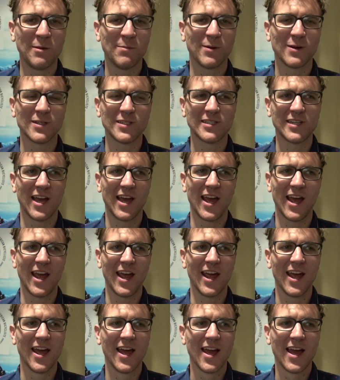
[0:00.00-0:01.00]
People
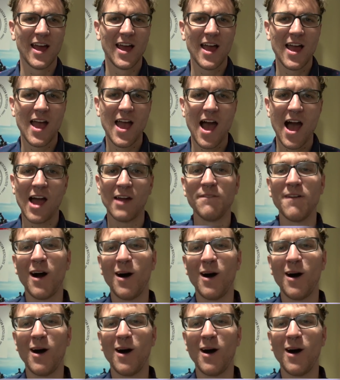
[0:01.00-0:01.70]
say, I've